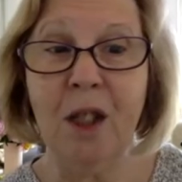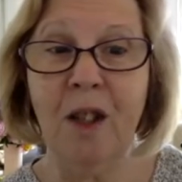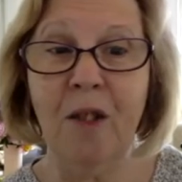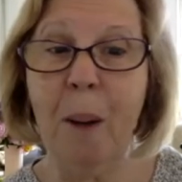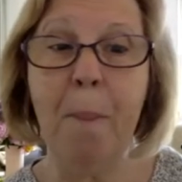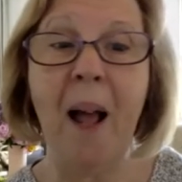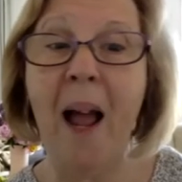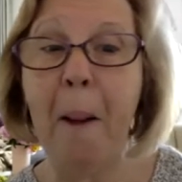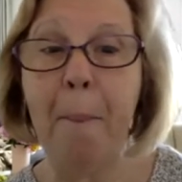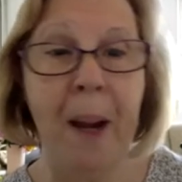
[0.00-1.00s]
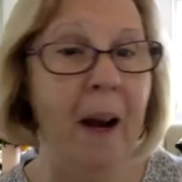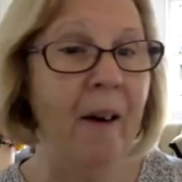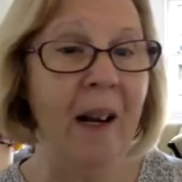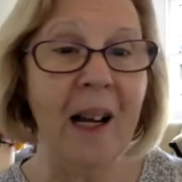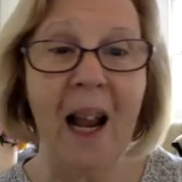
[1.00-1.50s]
have been playing:
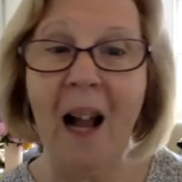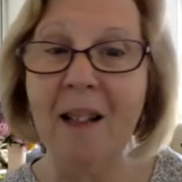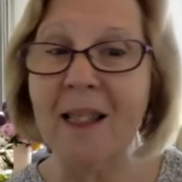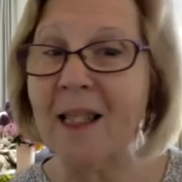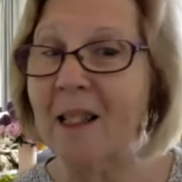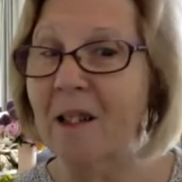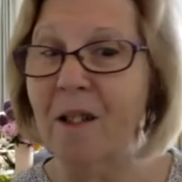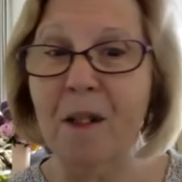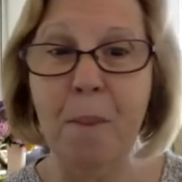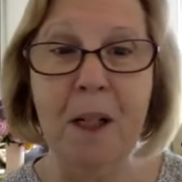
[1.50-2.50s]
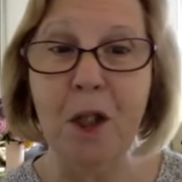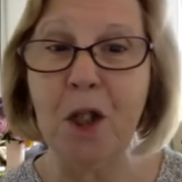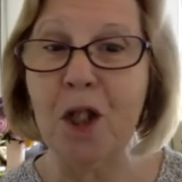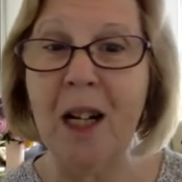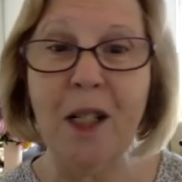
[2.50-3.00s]
parent, counsellor,
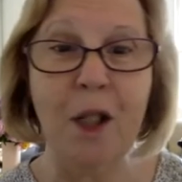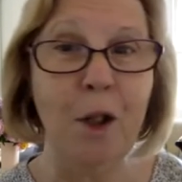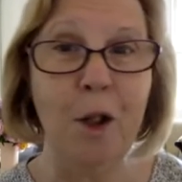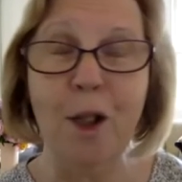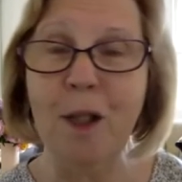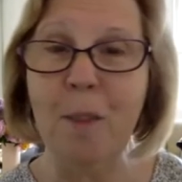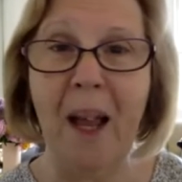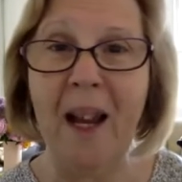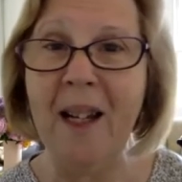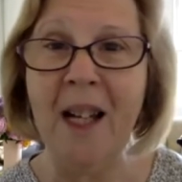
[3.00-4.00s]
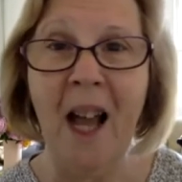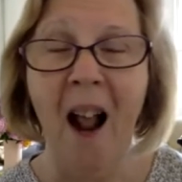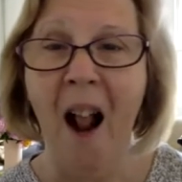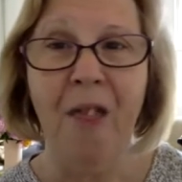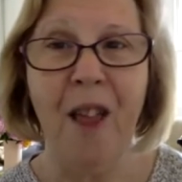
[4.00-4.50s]
administrator, nursemaid.
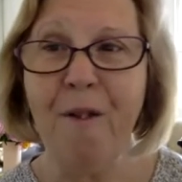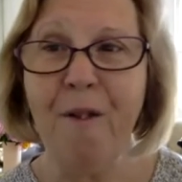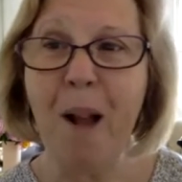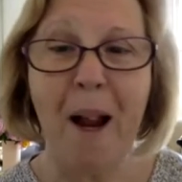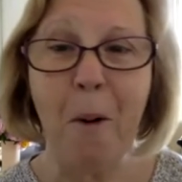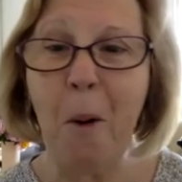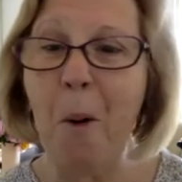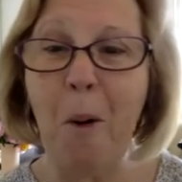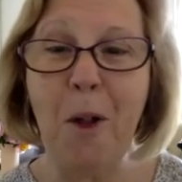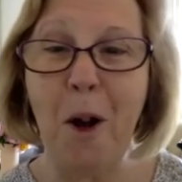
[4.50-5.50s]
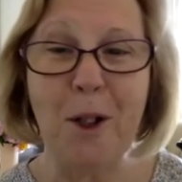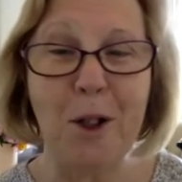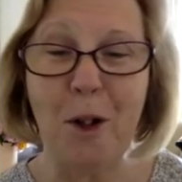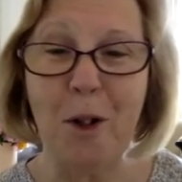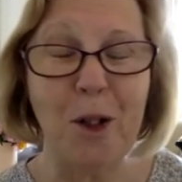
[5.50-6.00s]
They've played all
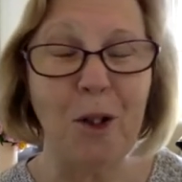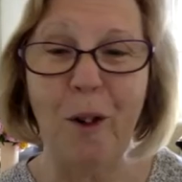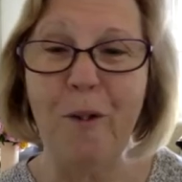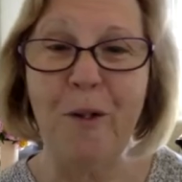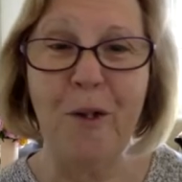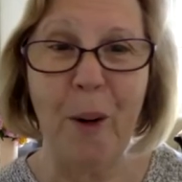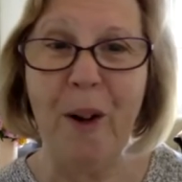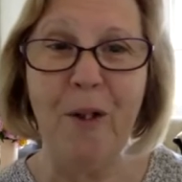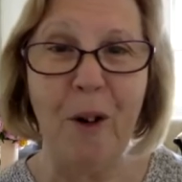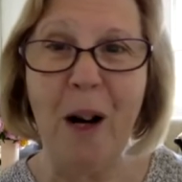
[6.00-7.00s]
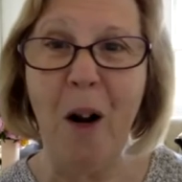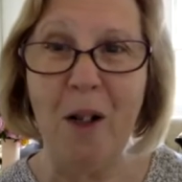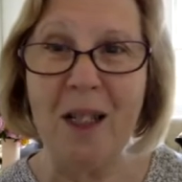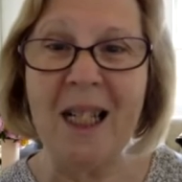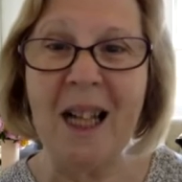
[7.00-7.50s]
those roles for a very, very
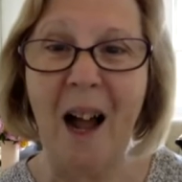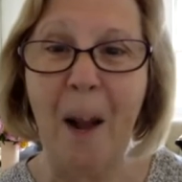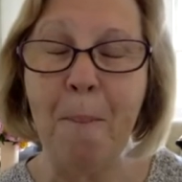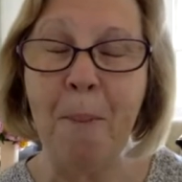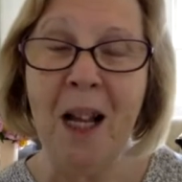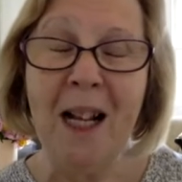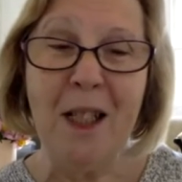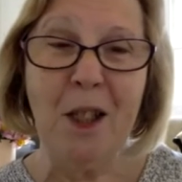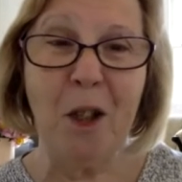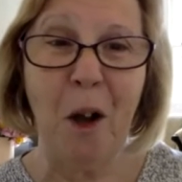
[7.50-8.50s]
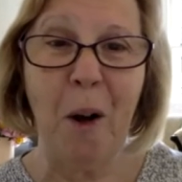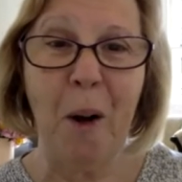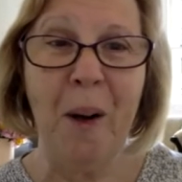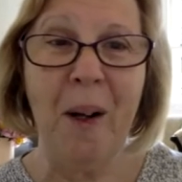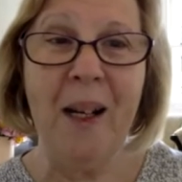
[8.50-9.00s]
long time.
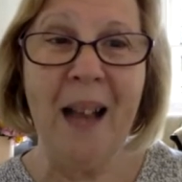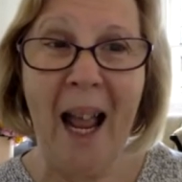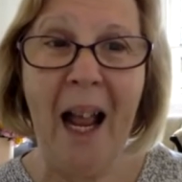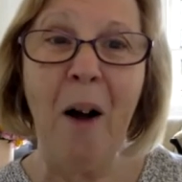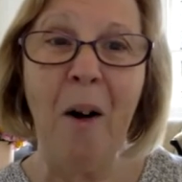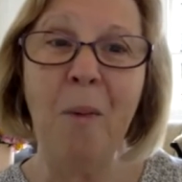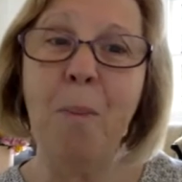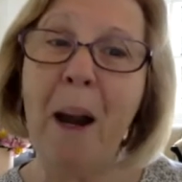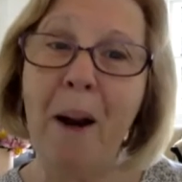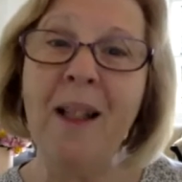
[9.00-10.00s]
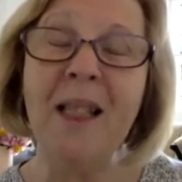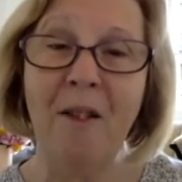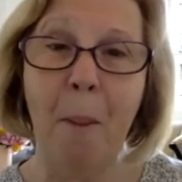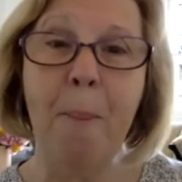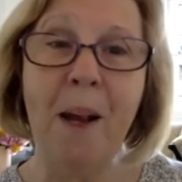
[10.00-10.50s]
So now parents
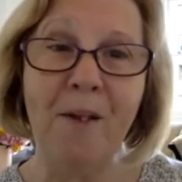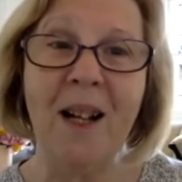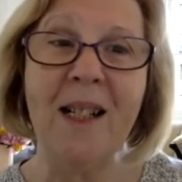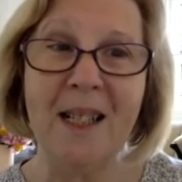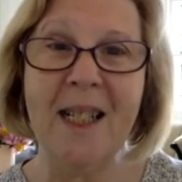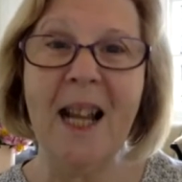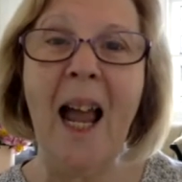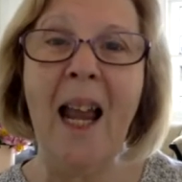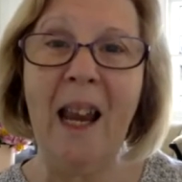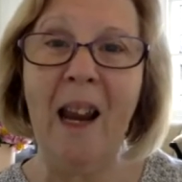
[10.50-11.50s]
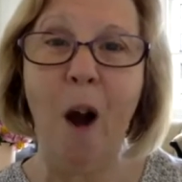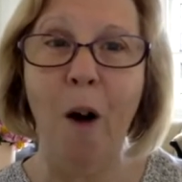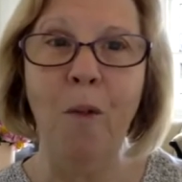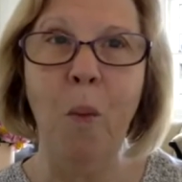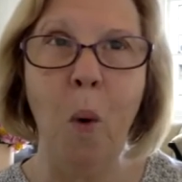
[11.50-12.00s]
have a better understanding
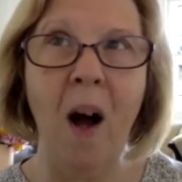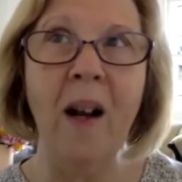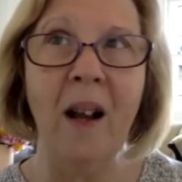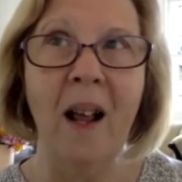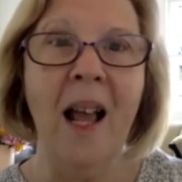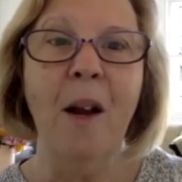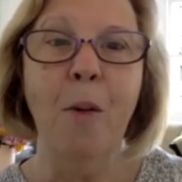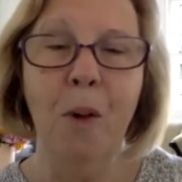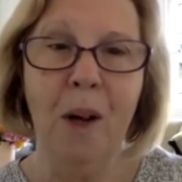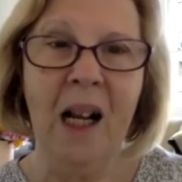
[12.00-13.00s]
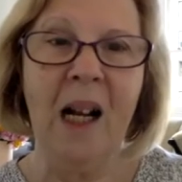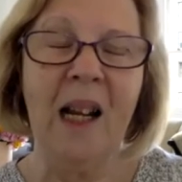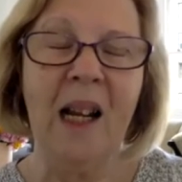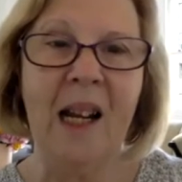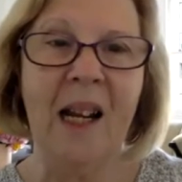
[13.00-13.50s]
of what
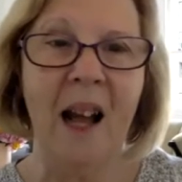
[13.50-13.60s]
really